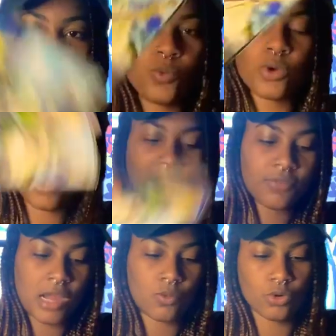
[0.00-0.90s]
you will have
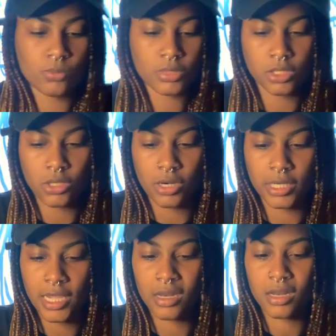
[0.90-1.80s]
that room to start
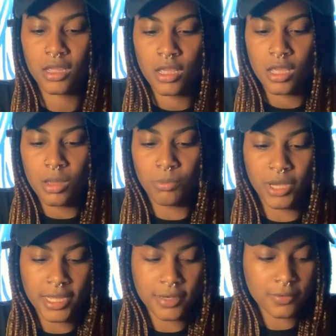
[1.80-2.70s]
again,
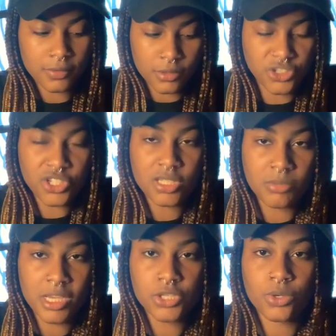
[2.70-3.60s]
but just
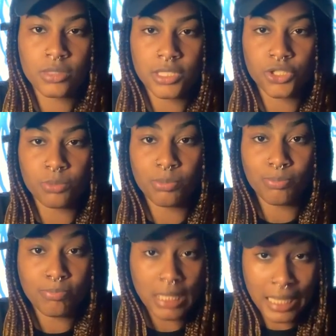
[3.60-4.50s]
make sure that you're
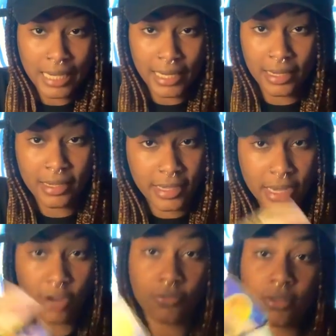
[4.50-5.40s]
planning
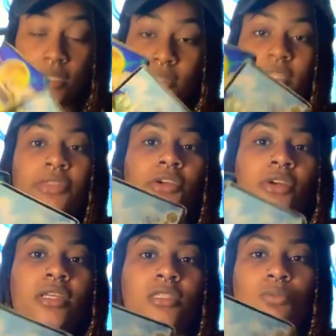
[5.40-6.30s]
carefully, that there
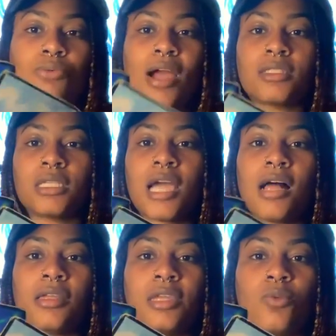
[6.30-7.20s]
is some
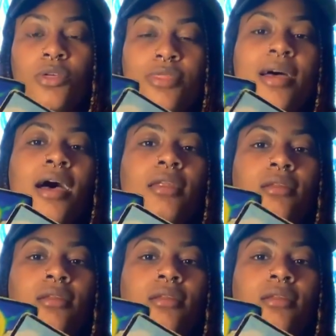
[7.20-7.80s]
practicality with that